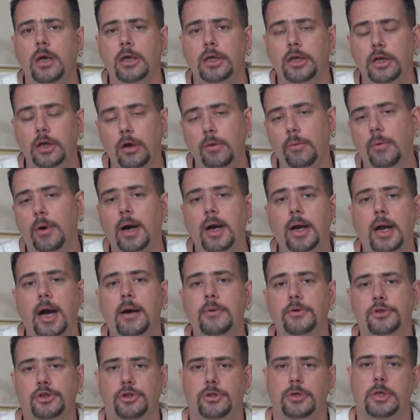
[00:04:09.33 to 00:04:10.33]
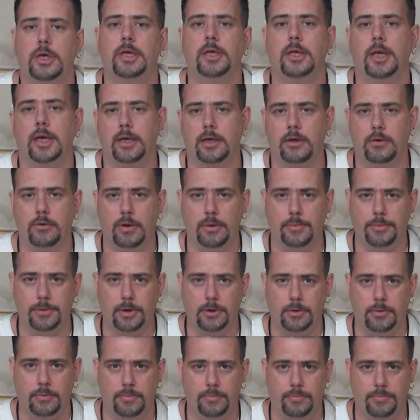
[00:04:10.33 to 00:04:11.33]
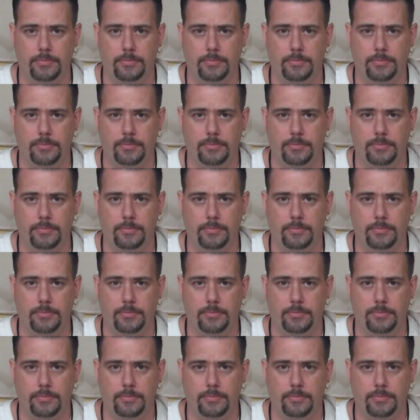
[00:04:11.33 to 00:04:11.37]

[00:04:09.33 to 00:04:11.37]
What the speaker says: you know what? I was treated like a criminal.